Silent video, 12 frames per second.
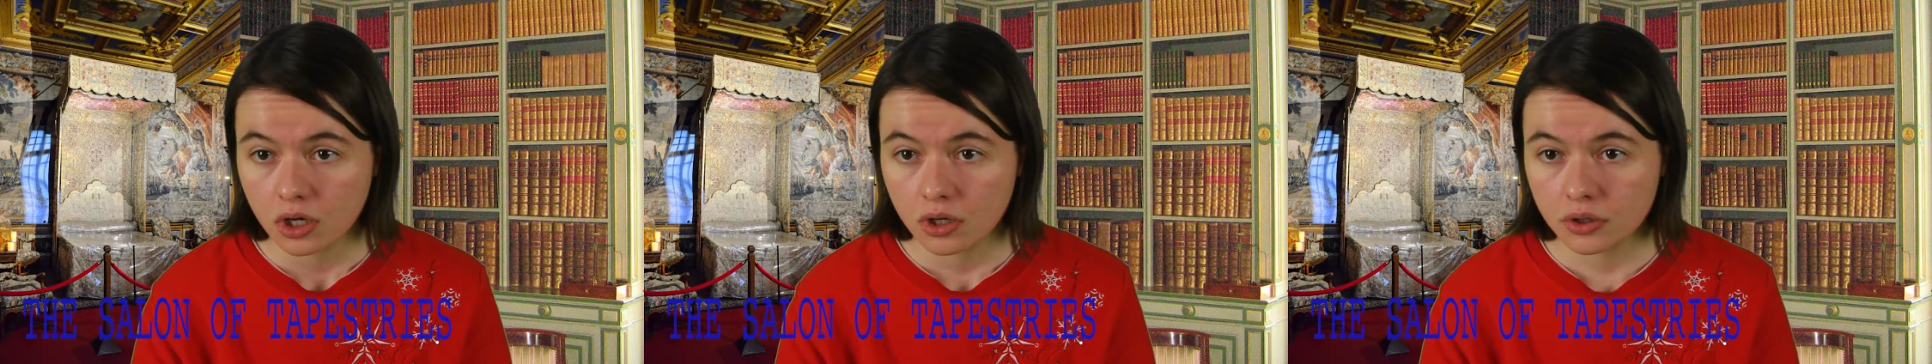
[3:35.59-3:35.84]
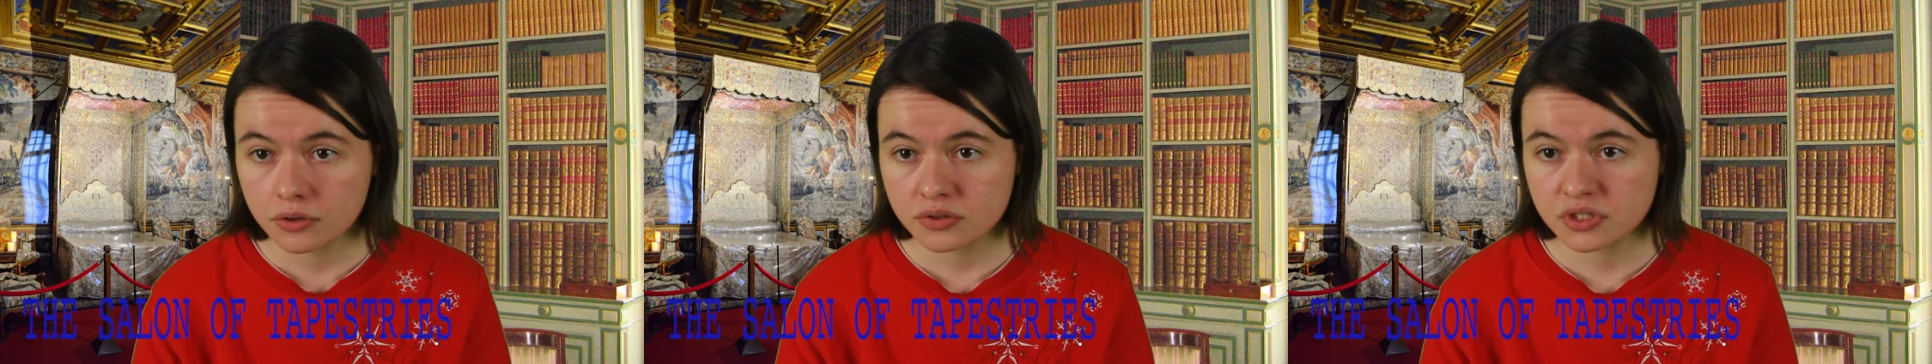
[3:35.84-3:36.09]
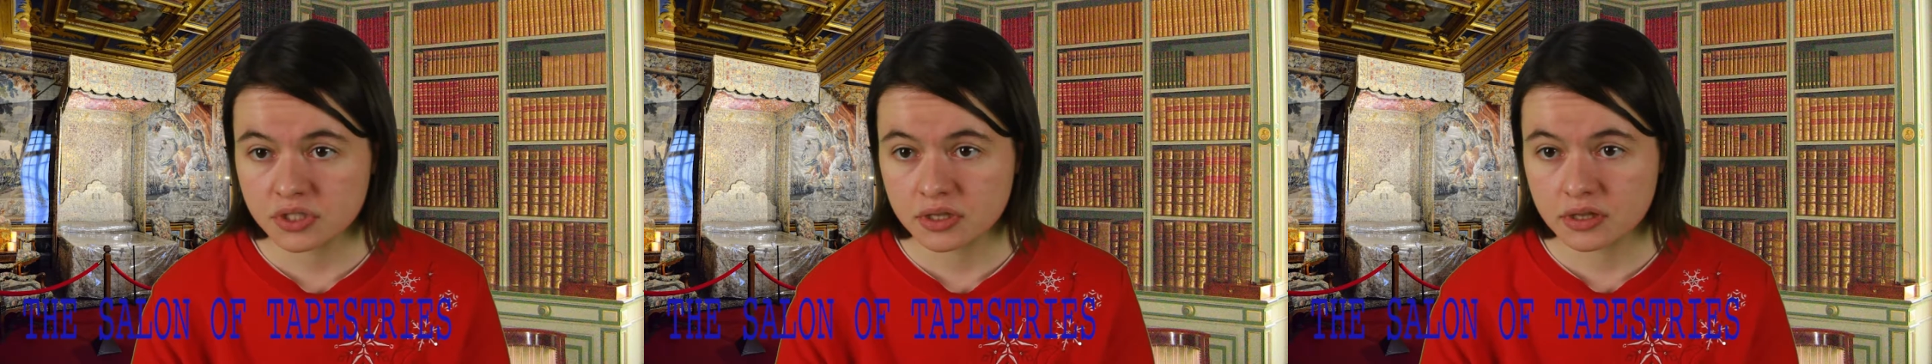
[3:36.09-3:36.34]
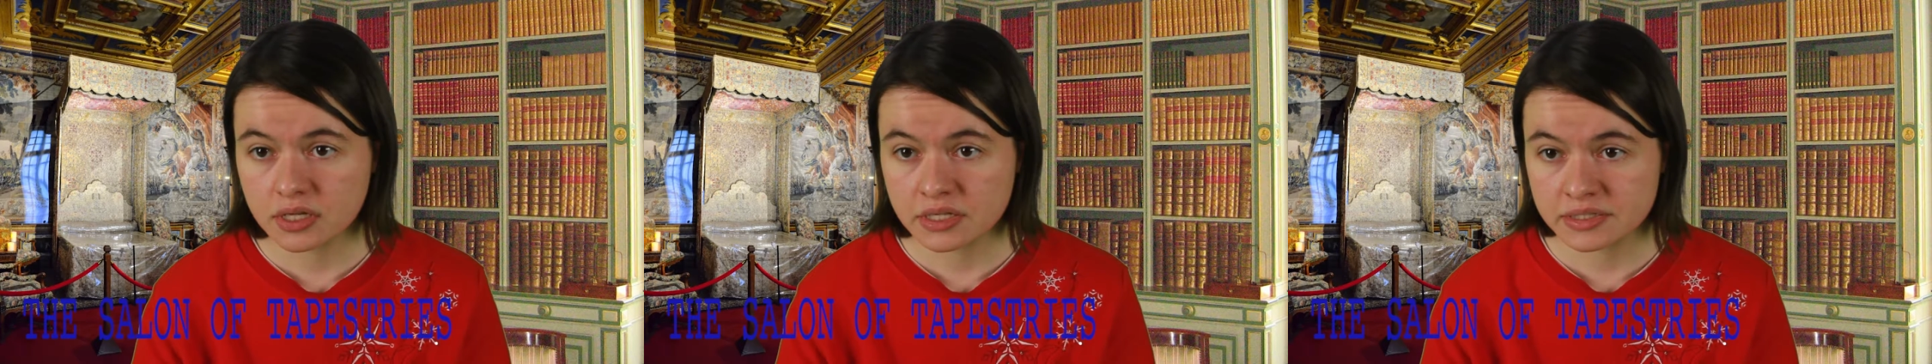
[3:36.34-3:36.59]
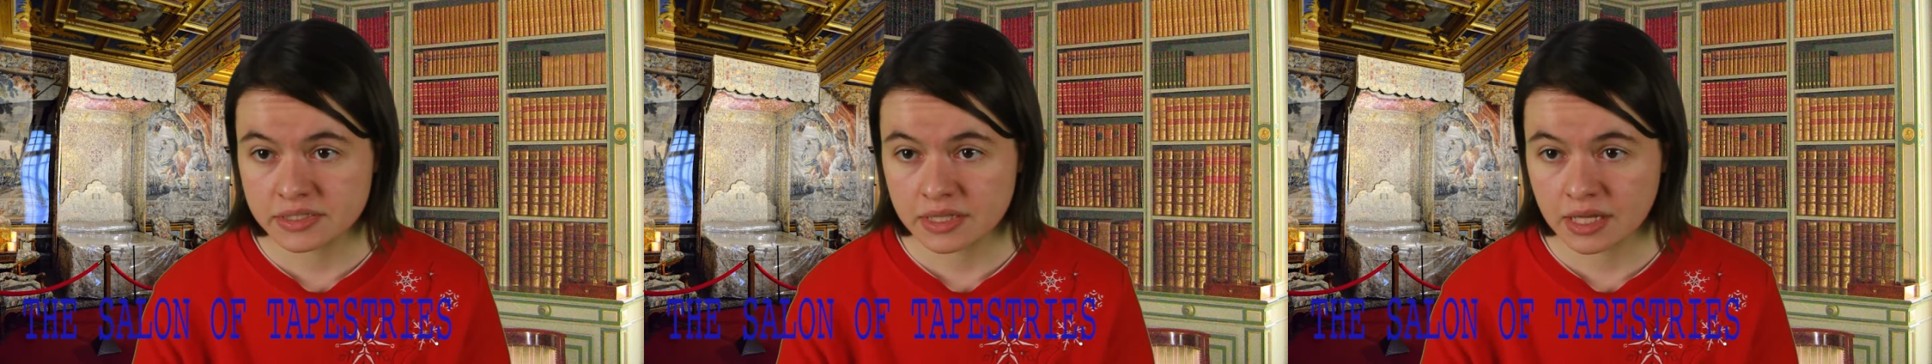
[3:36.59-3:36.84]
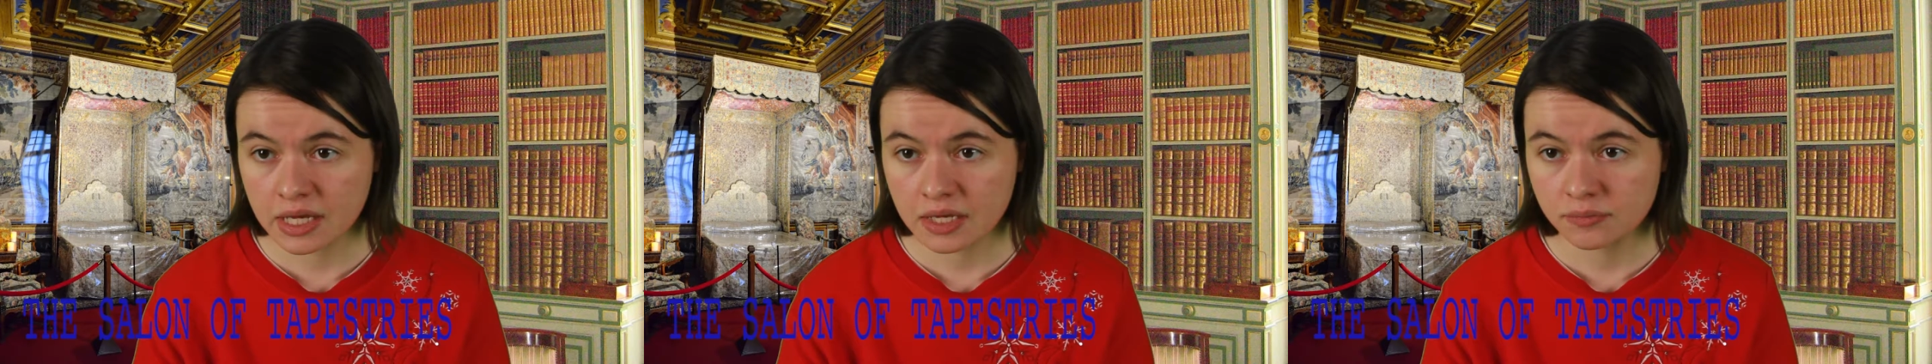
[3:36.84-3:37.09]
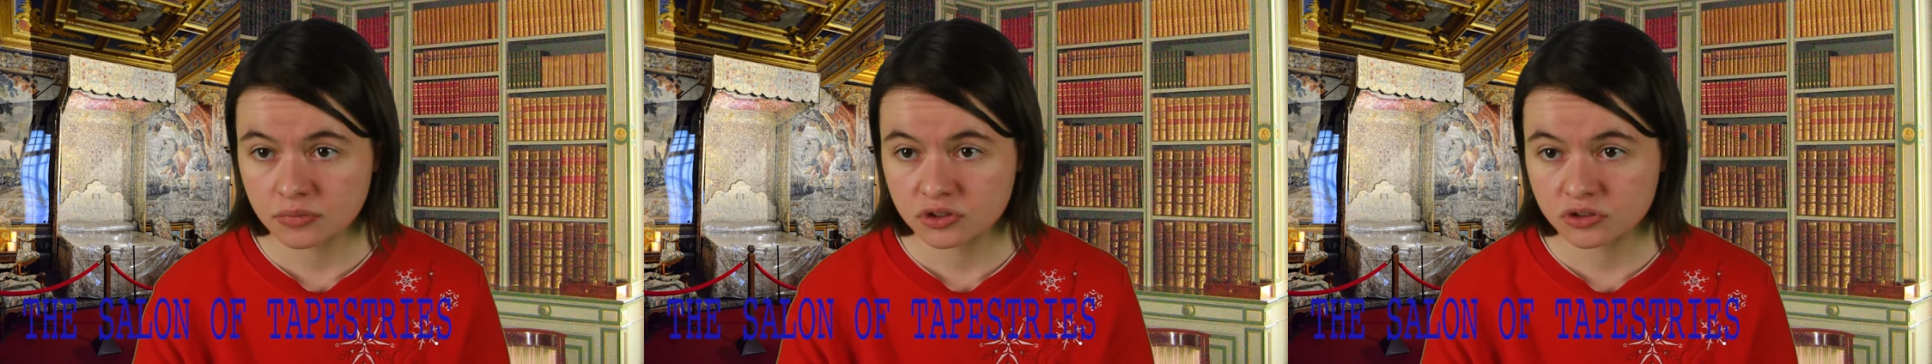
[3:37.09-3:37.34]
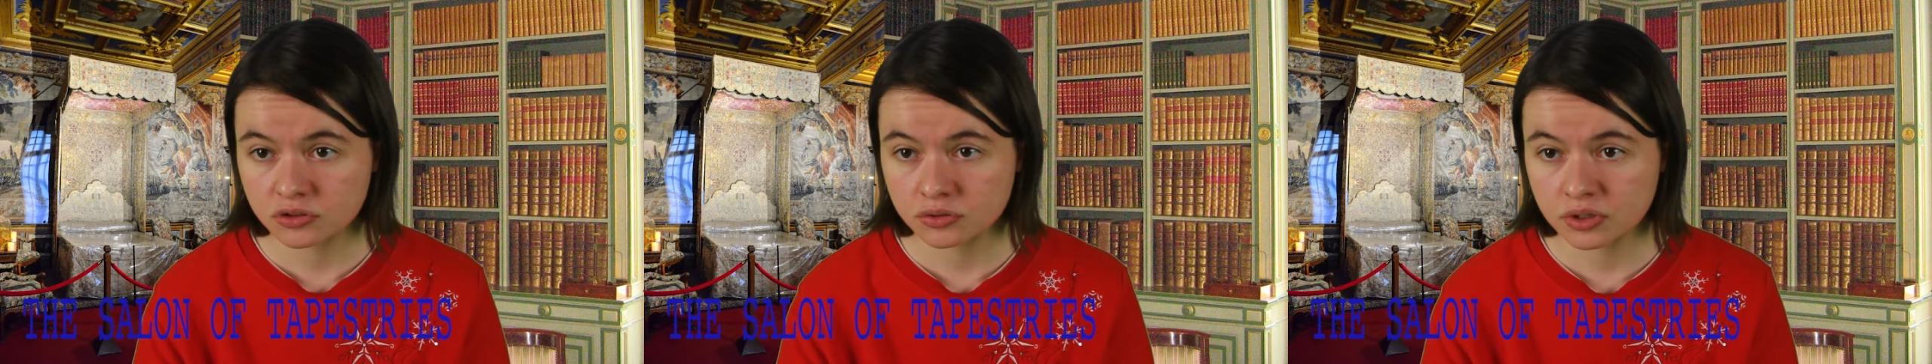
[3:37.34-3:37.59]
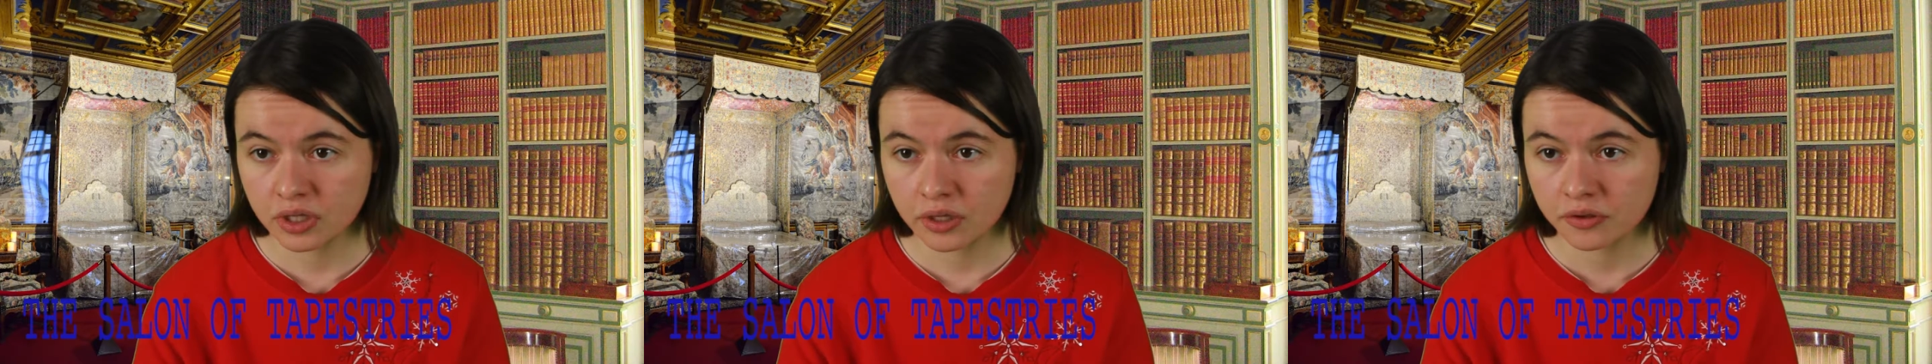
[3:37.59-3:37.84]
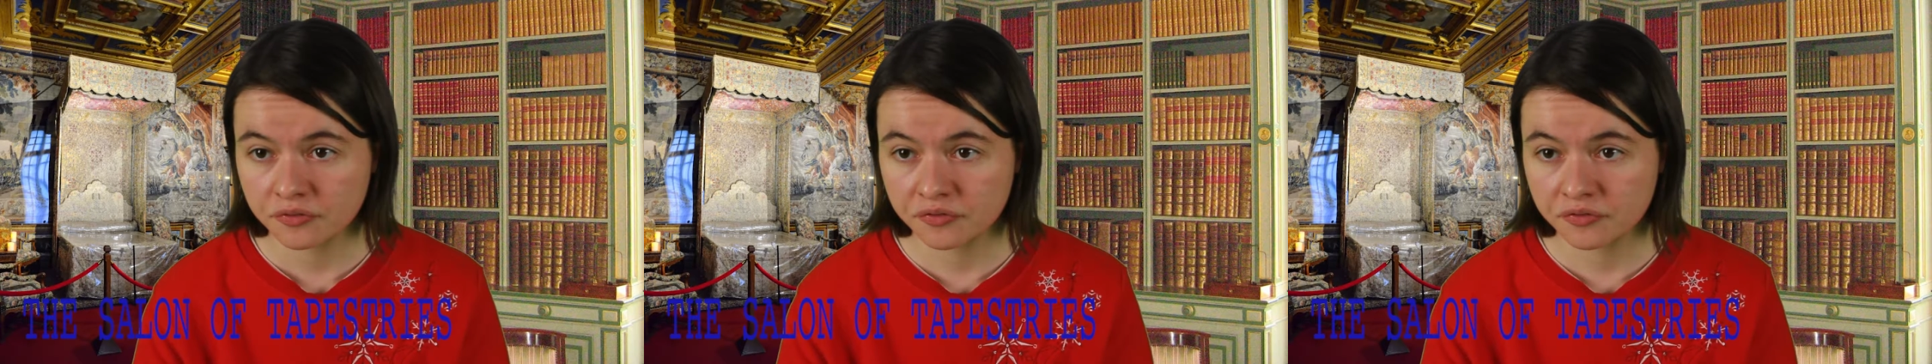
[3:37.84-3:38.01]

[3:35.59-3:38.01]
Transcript: owes its name to the